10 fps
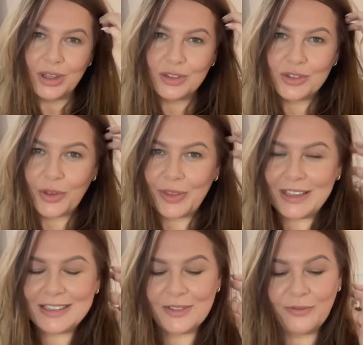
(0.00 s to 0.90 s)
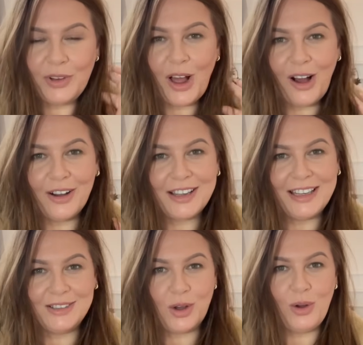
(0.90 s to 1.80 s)
So this vlog
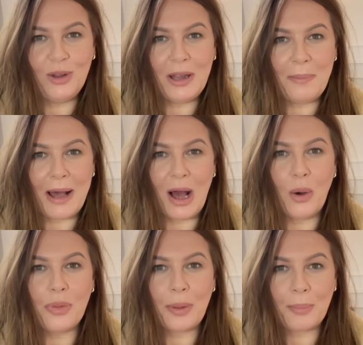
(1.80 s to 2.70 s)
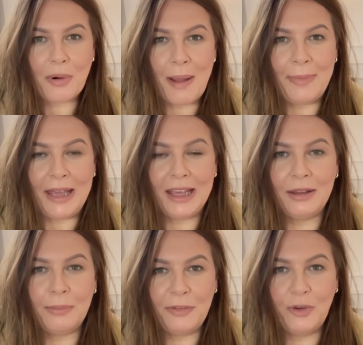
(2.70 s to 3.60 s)
is all about the
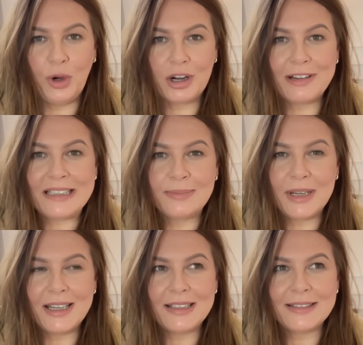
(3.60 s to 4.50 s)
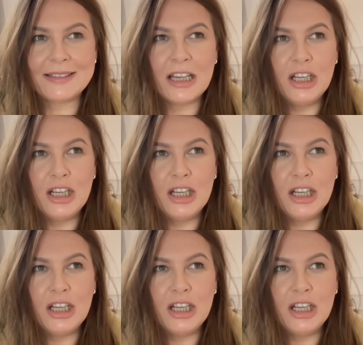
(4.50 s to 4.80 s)
prepping before Christmas.